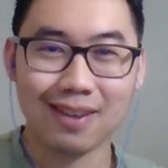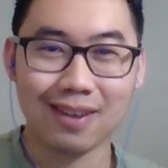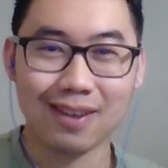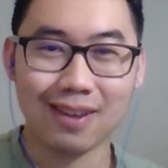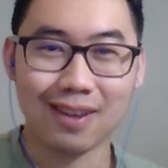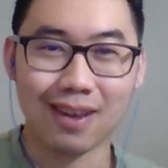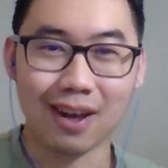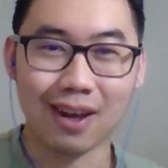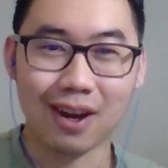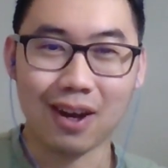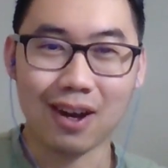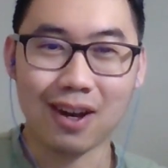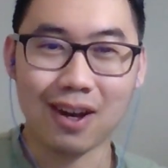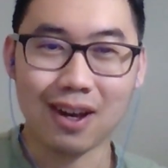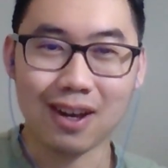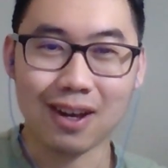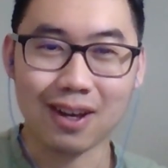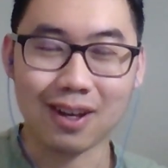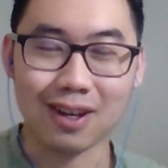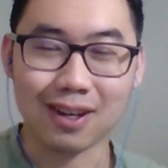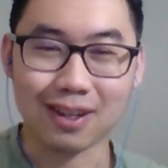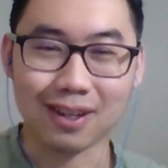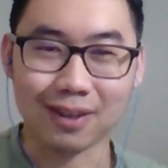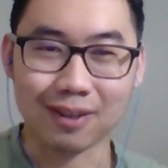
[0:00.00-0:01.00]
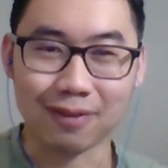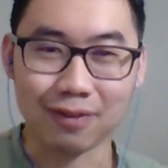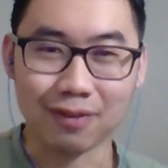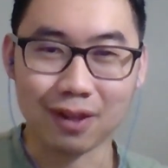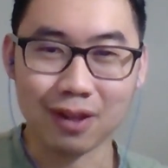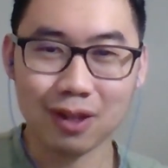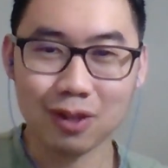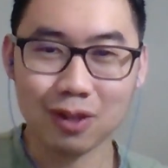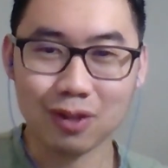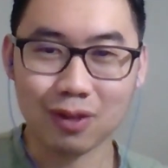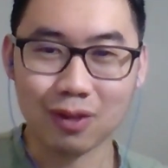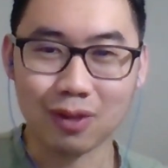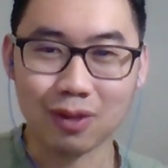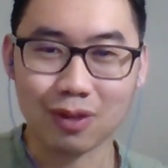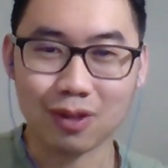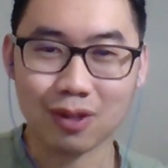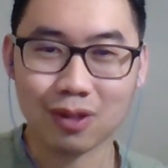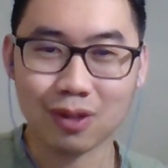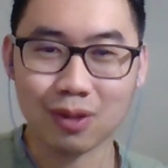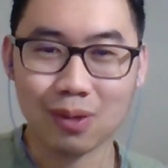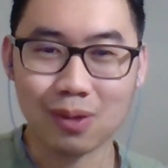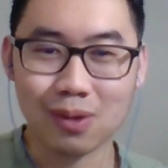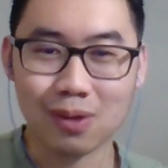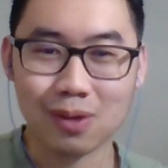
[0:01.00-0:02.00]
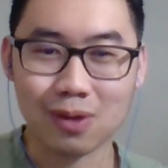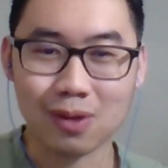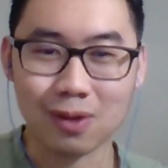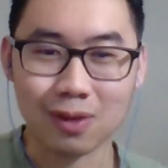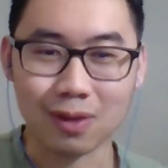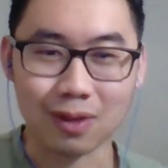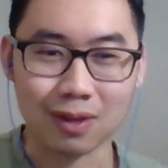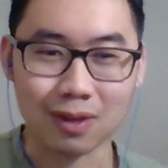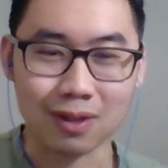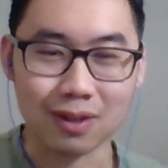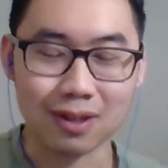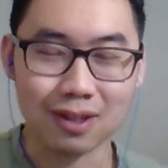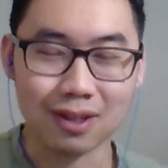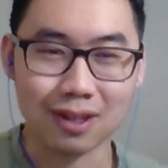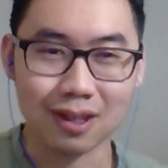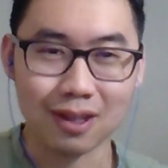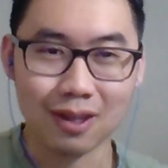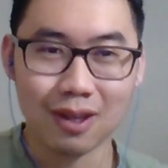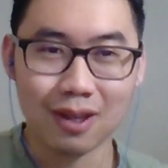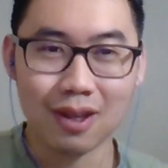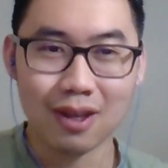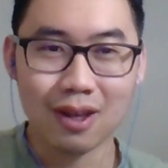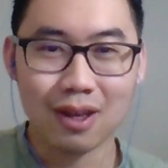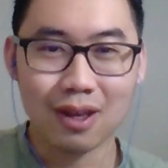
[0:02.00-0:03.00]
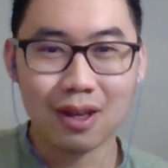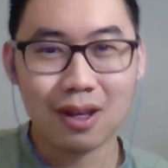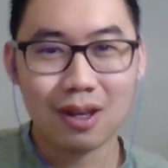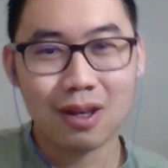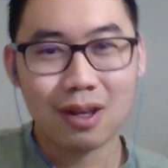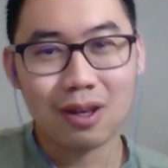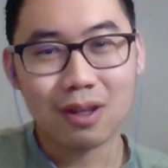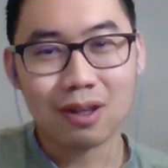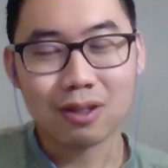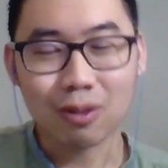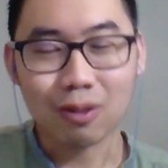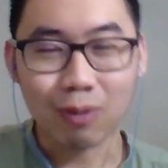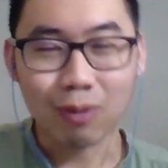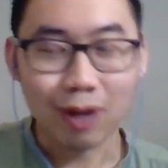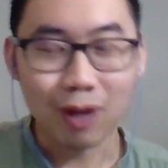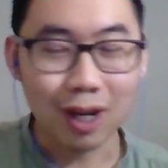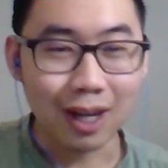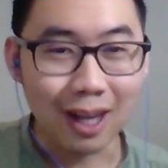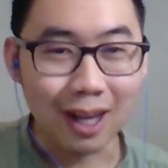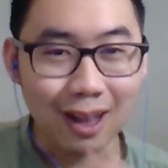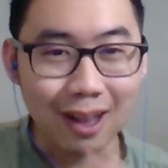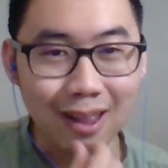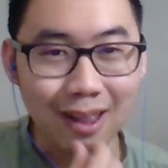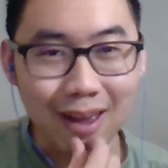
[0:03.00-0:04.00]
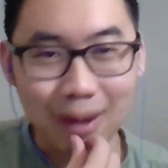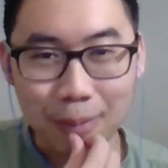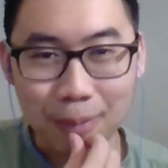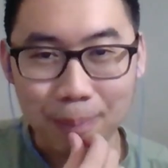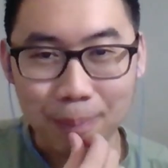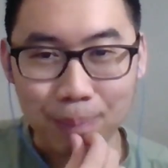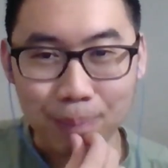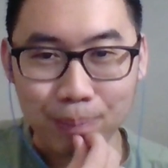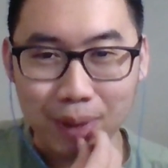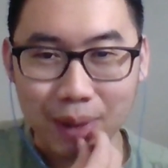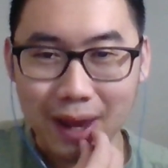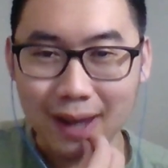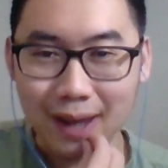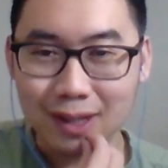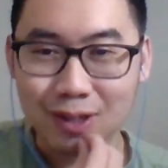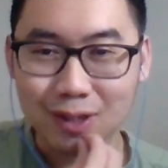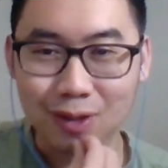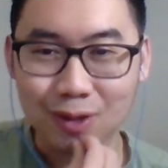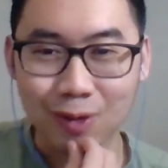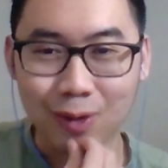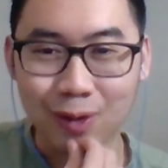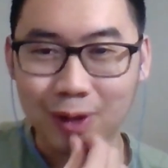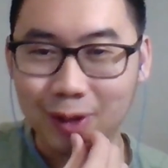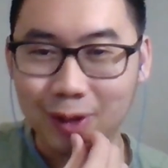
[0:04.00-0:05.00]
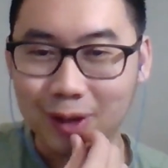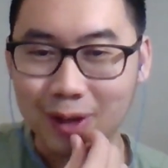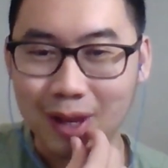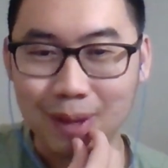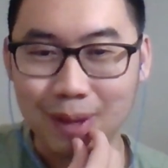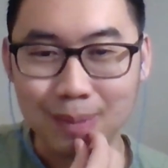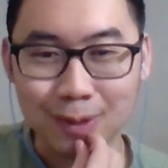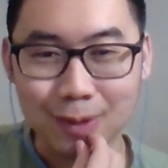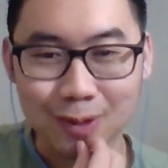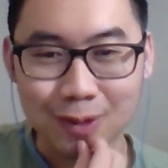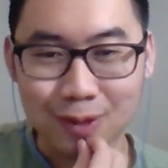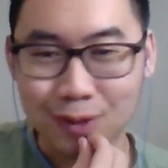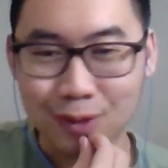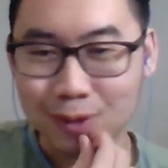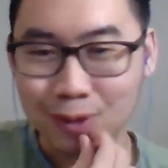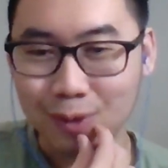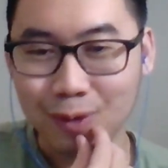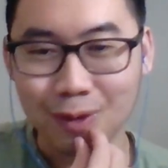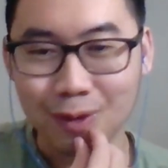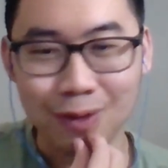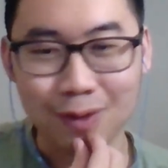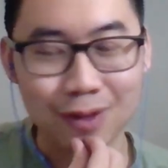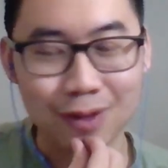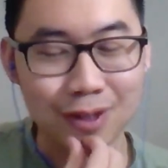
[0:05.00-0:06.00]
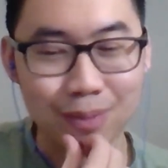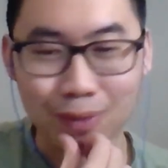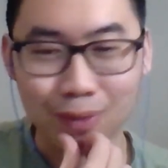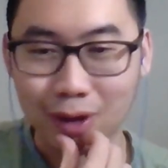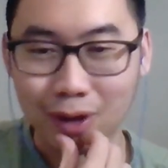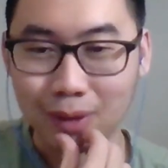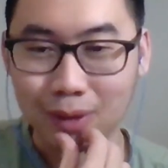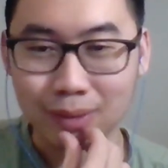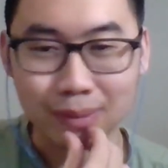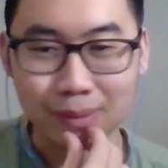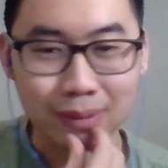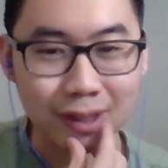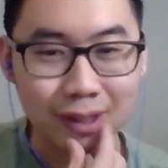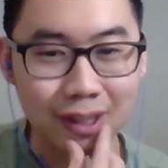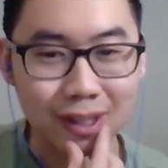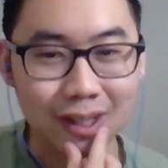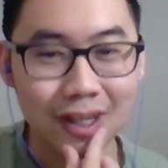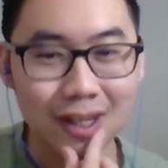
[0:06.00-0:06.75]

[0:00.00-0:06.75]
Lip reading: Ah, Village of the Swords. So we're gonna get like backstory on Himmel's swords probably.